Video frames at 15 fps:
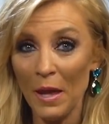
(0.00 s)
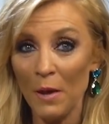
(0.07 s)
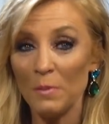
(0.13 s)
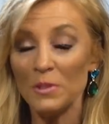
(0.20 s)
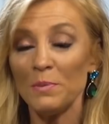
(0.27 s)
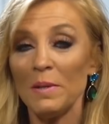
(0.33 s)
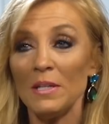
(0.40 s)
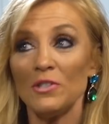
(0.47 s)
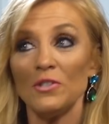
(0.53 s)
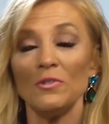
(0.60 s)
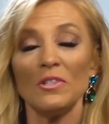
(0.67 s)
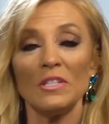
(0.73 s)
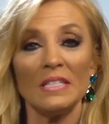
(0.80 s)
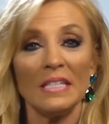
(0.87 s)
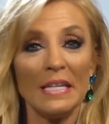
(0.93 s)
which means you
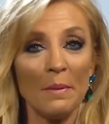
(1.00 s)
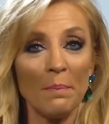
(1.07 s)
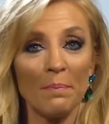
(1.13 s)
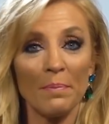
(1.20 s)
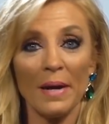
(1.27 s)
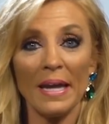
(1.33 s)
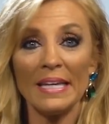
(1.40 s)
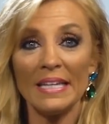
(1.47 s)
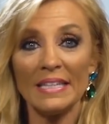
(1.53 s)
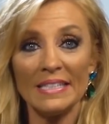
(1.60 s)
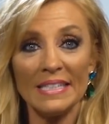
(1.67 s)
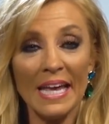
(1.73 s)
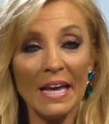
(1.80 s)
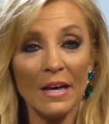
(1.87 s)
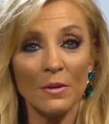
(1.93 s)
just need to break it
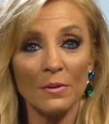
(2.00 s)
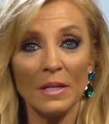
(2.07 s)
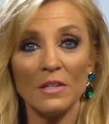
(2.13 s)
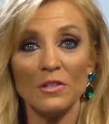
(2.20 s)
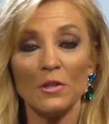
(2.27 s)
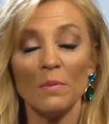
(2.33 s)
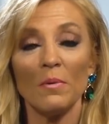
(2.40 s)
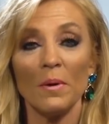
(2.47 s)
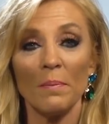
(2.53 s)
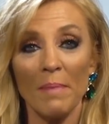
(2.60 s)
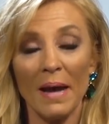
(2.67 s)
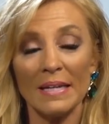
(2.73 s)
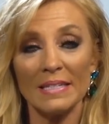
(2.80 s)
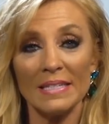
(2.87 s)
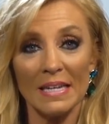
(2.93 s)
down into more
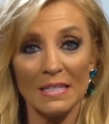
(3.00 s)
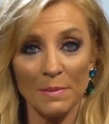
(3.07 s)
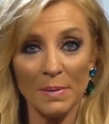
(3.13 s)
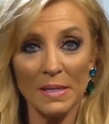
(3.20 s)
bite-sized